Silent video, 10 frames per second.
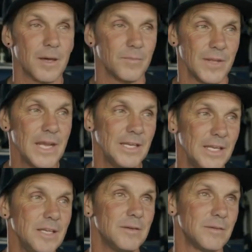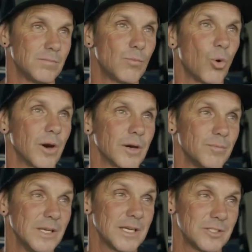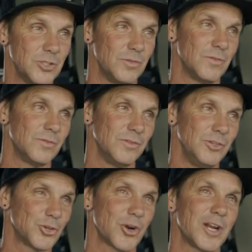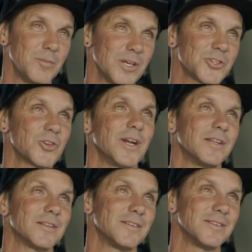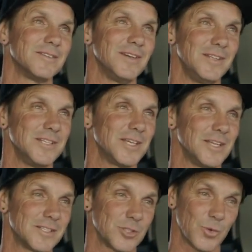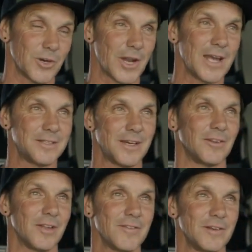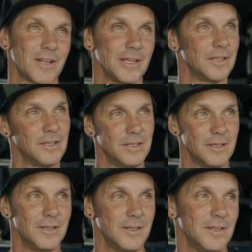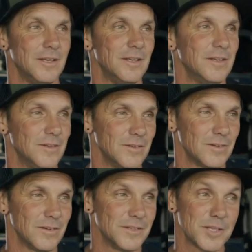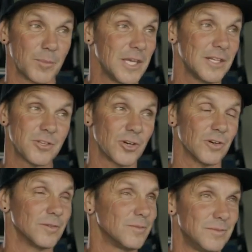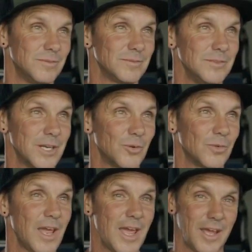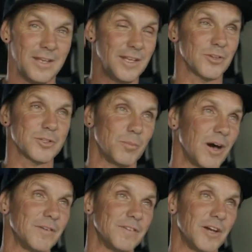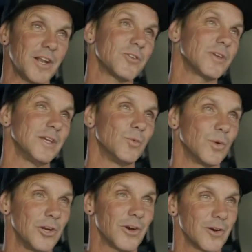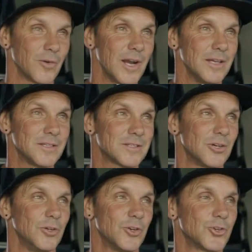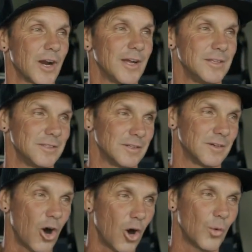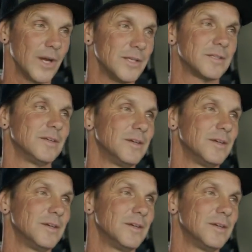they need more because you're trying to build strength in these kids. Because when they're 9, 10, 11, some kids are head and heels above another kid when you're at a race. So you're trying to always